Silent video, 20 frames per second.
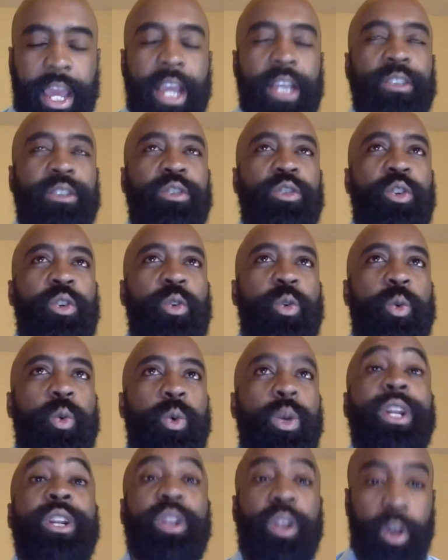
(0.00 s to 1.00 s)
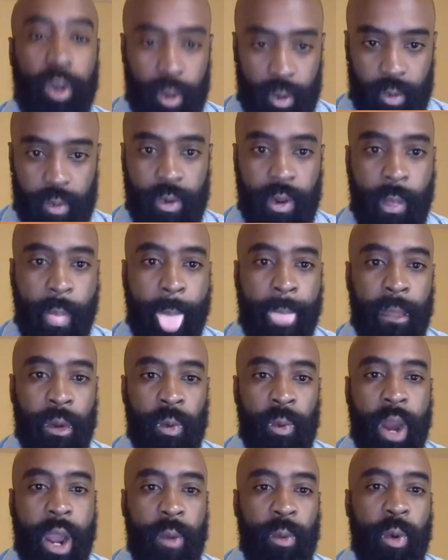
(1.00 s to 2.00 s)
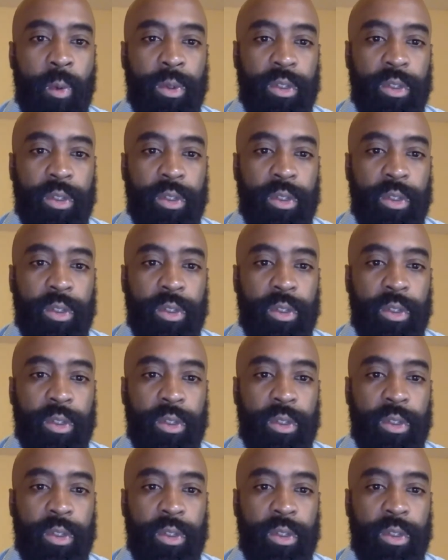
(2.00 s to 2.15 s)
is critical, right?